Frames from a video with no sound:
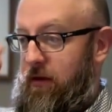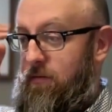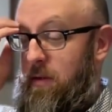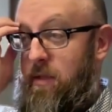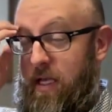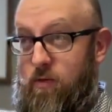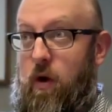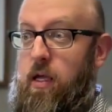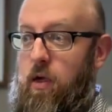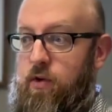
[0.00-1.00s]
maybe that's
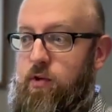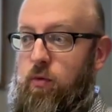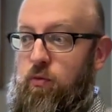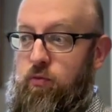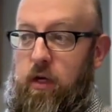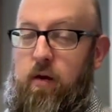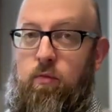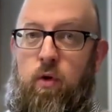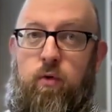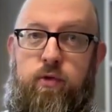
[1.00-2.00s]
why he also kind of
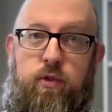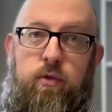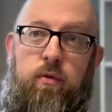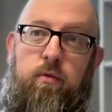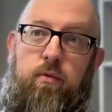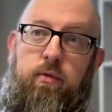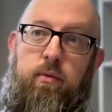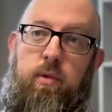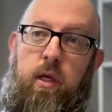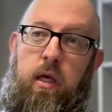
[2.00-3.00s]
rose to, to
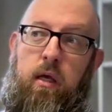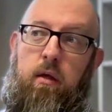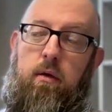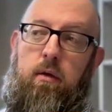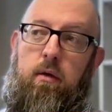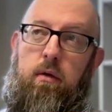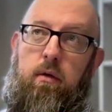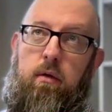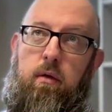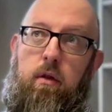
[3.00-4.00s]
be
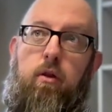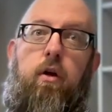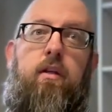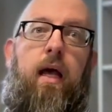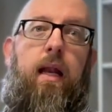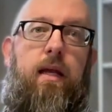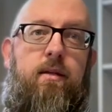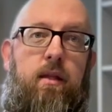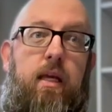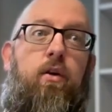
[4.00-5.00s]
looked at as a
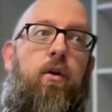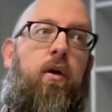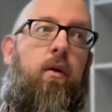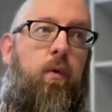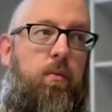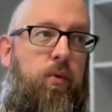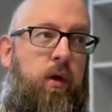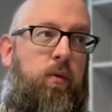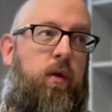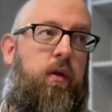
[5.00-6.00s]
leader at one
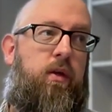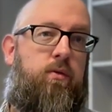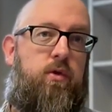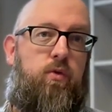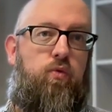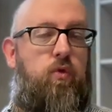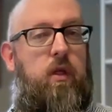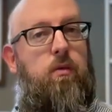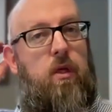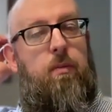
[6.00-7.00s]
point when things were just
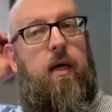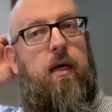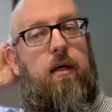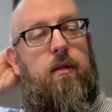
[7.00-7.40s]
really really bad.